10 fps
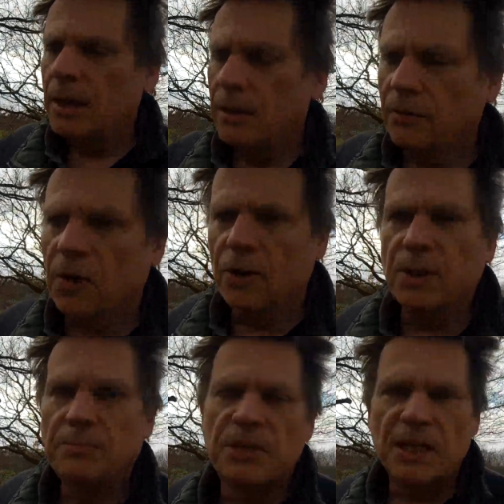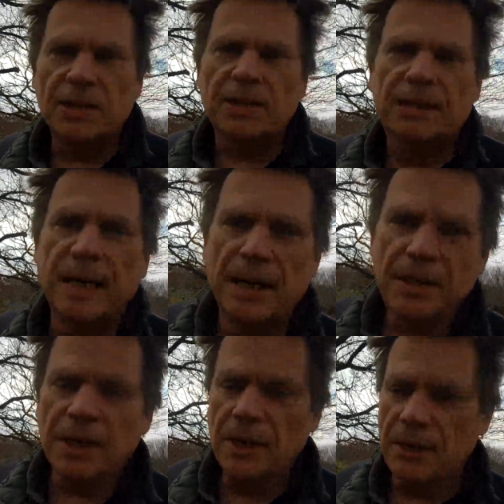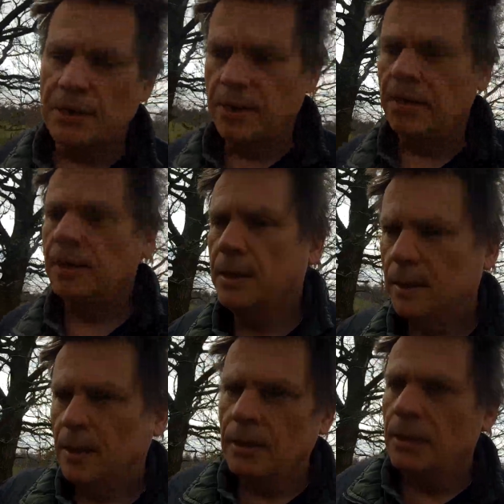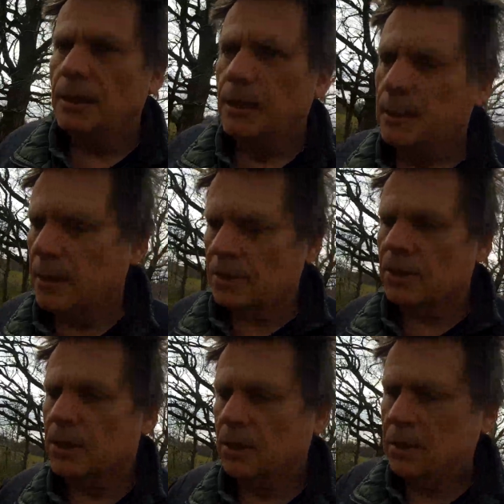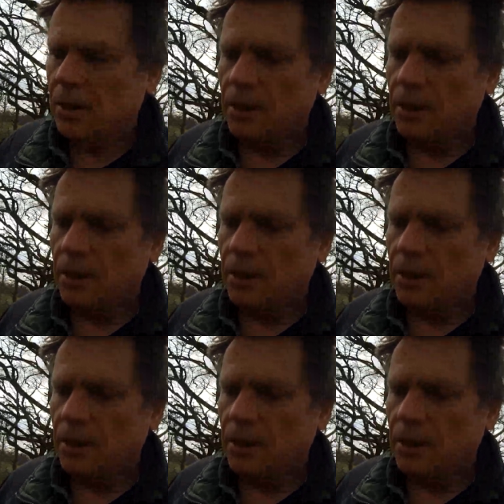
I've got some things done. That's good.